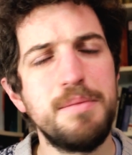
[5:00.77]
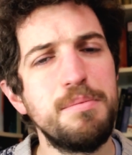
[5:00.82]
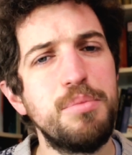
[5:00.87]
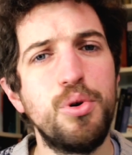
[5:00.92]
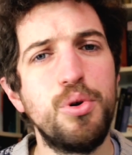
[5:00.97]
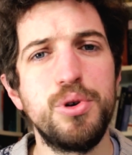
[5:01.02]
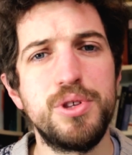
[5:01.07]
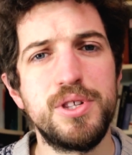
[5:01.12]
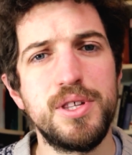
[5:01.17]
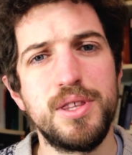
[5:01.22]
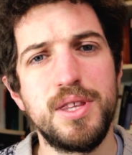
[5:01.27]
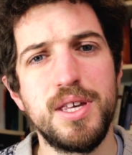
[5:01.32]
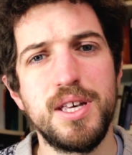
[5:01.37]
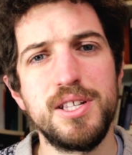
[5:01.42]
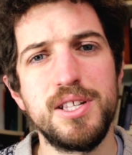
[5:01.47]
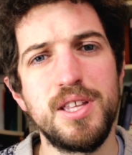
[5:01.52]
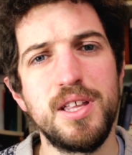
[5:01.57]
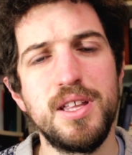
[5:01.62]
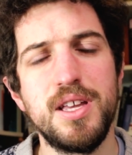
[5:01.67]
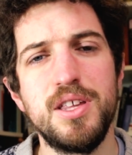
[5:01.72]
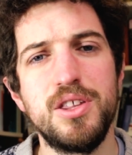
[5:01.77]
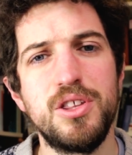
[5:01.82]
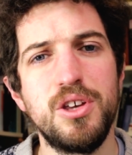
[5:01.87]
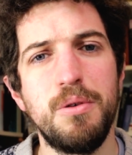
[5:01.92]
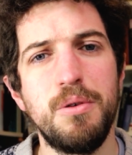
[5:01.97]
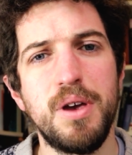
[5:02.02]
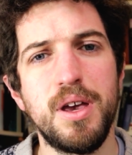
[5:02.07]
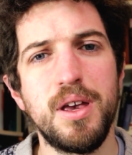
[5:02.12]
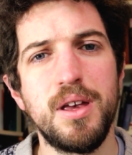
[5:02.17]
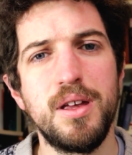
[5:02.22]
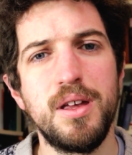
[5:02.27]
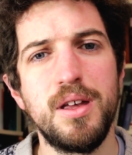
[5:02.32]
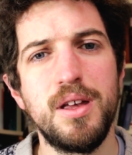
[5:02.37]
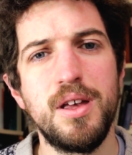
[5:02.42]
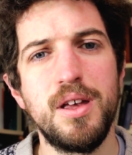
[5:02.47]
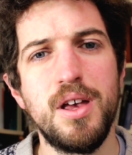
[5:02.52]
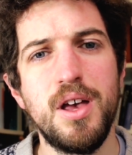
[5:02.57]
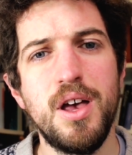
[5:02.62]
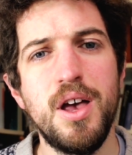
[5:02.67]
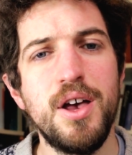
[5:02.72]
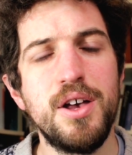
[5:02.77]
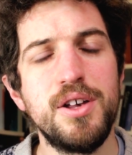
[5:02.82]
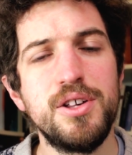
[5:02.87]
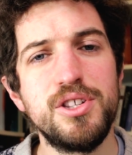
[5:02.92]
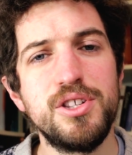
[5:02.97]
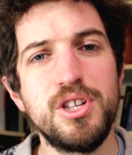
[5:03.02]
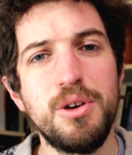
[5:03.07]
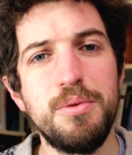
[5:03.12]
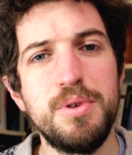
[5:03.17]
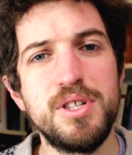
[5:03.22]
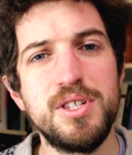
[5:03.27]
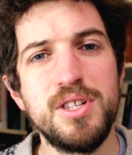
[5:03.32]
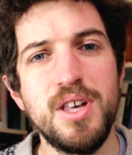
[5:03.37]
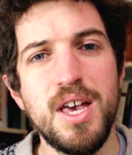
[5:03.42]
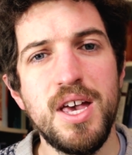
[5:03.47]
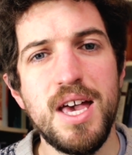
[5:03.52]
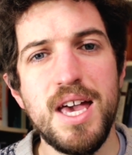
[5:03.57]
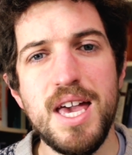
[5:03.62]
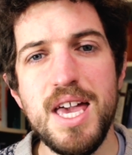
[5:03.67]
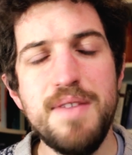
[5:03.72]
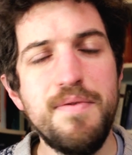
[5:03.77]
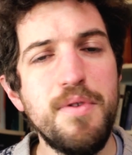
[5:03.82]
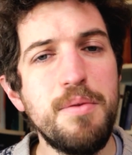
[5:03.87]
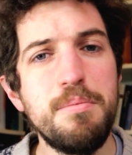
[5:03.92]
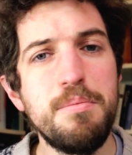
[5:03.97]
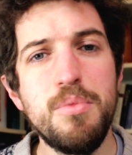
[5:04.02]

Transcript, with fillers: important things that need doing. So it's even